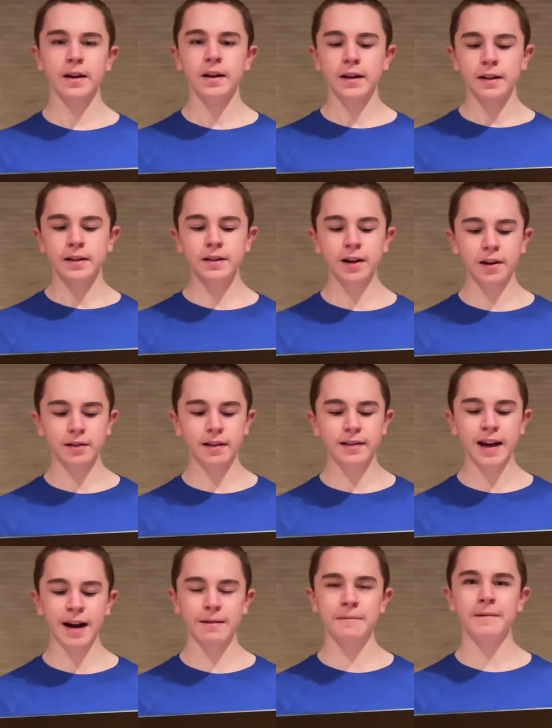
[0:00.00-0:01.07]
So the
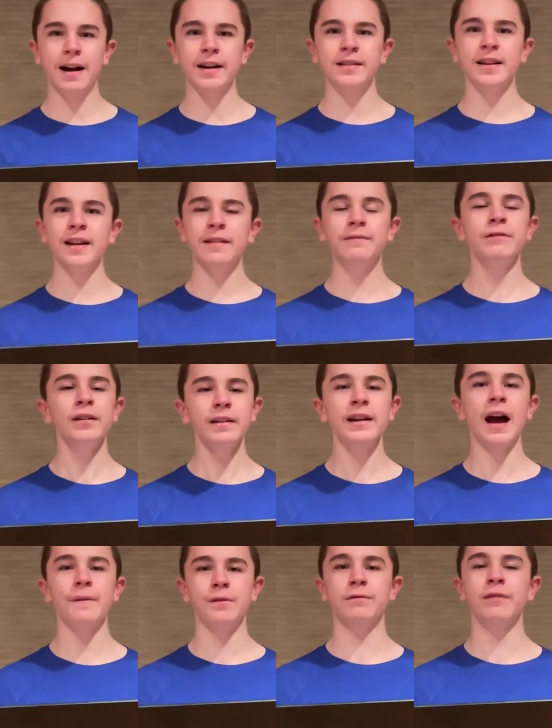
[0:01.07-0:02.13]
Diamondbacks, they really
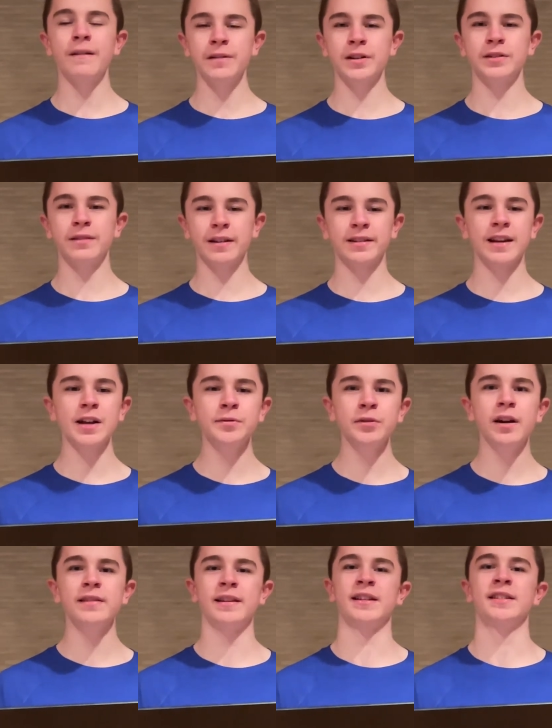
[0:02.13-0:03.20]
have a very strict schedule,
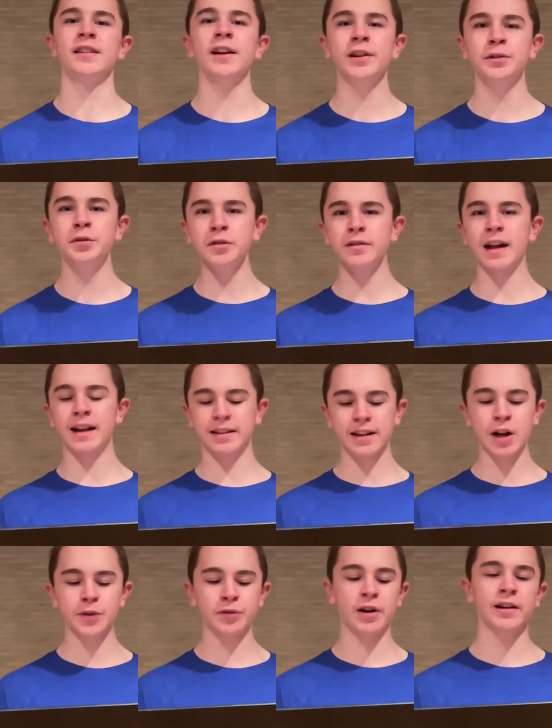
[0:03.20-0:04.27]
and they stuck true to that
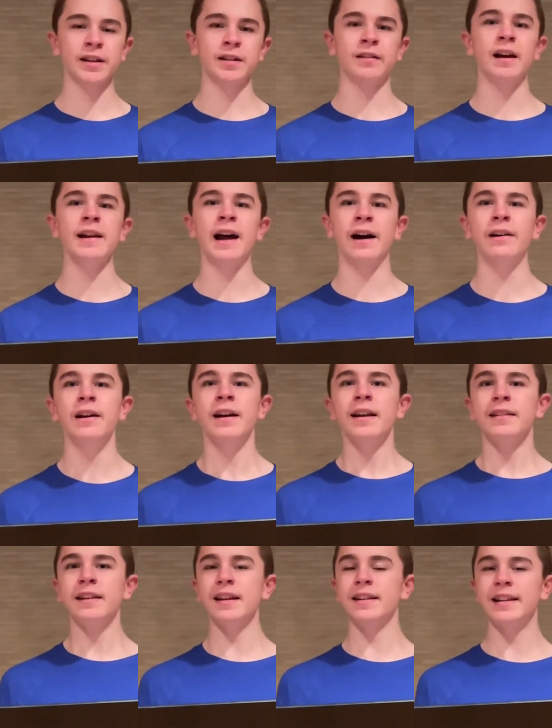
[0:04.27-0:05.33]
schedule I just laid out
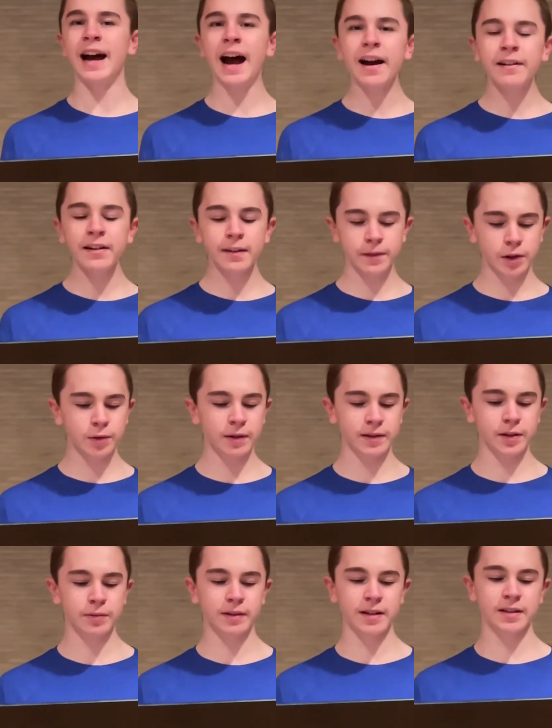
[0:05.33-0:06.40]
the entirety of the
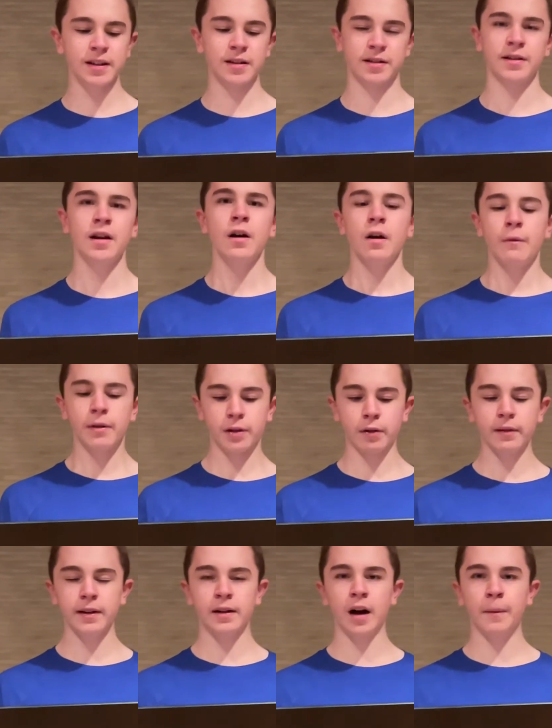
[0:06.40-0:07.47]
2020 season with
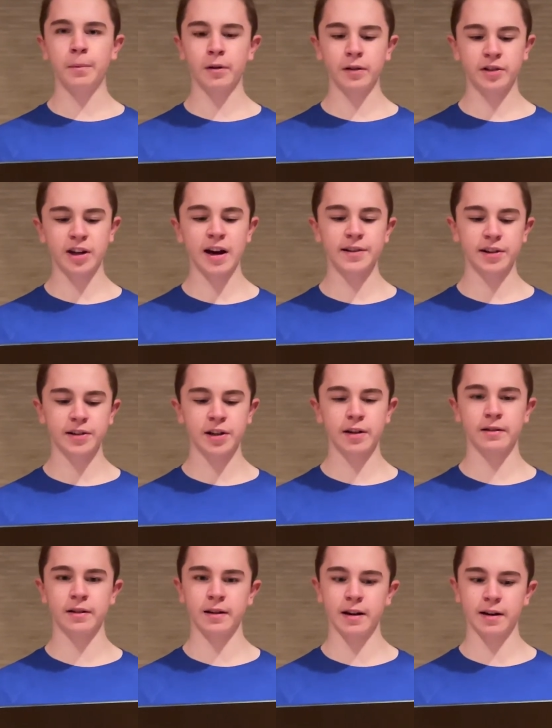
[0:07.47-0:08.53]
only a couple of changes
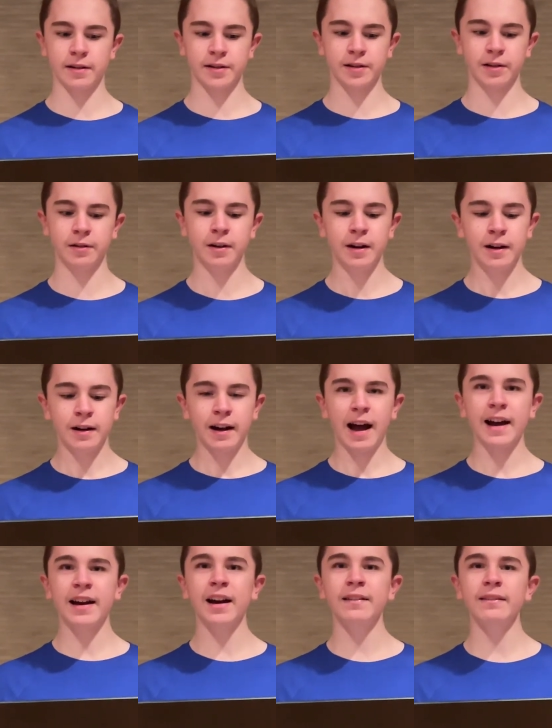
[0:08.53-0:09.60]
here and there. So I
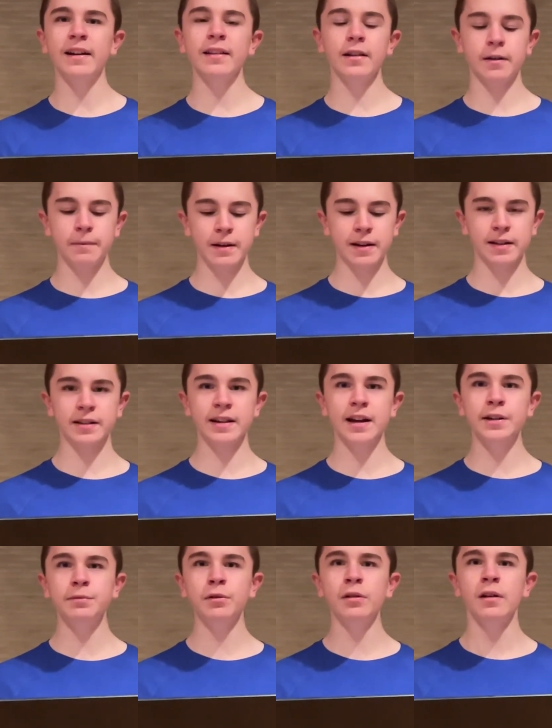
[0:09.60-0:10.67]
kind of like there being a
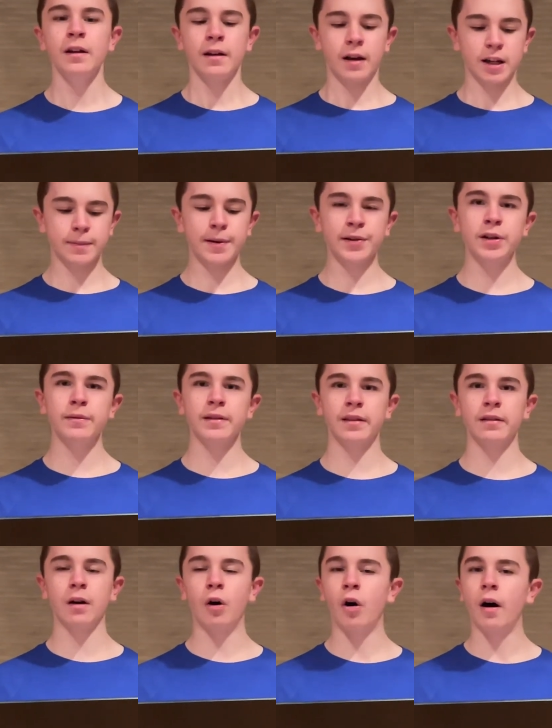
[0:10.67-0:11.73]
schedule, especially with
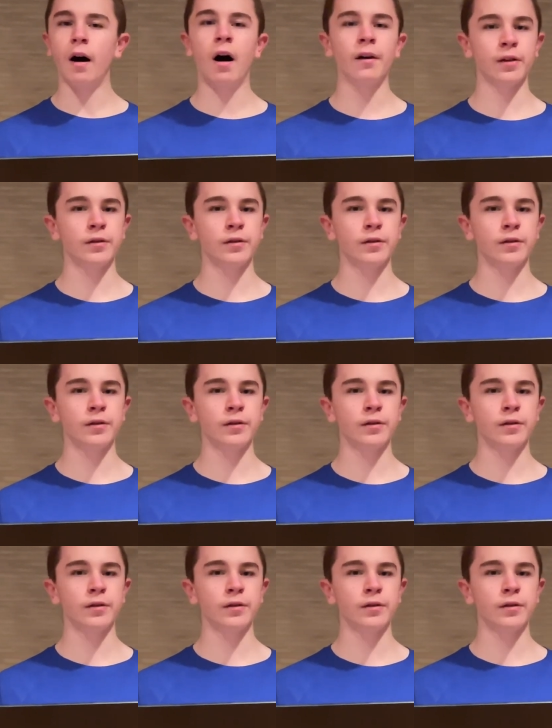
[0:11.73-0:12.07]
all those